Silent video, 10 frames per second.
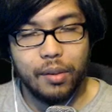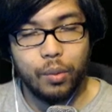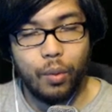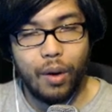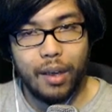
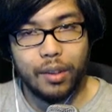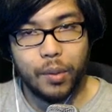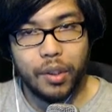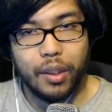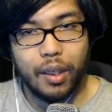Y to
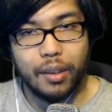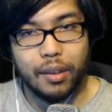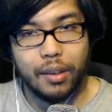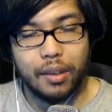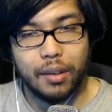switch
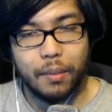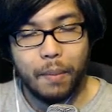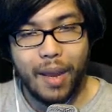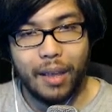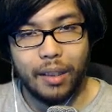guns,
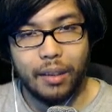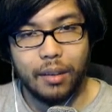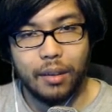Manny.